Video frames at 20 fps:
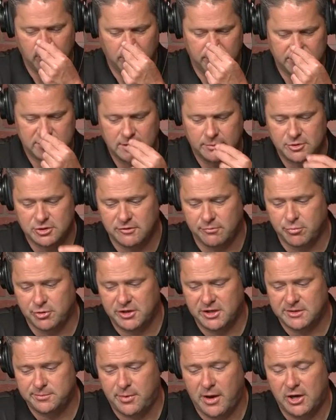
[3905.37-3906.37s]
on the subject of
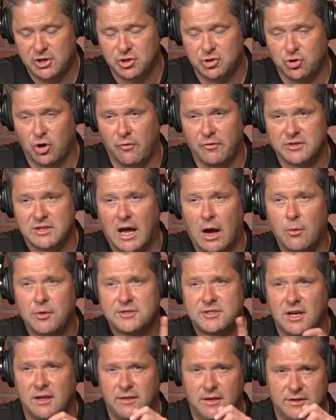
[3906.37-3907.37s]
participation trophies. Now, I will
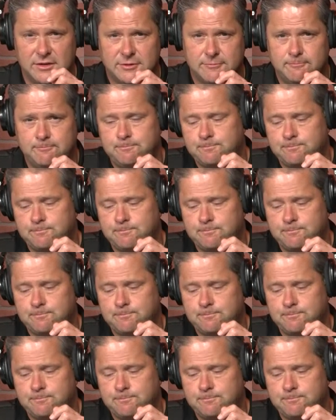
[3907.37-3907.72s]
say this.